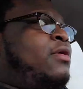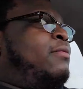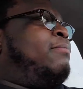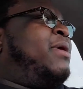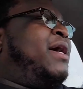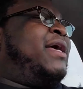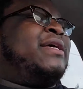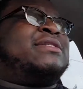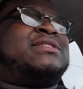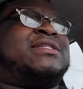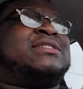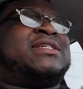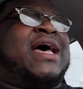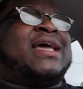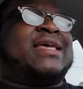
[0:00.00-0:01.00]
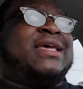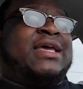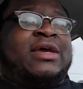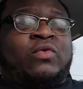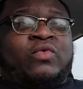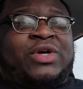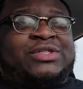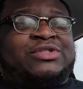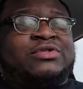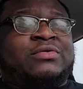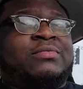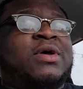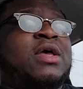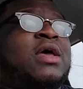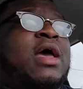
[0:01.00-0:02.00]
But since I can't reach
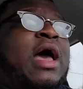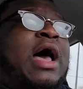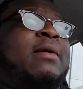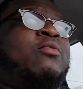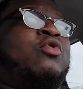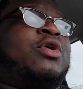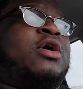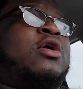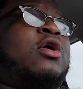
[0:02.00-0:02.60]
them, I'm going to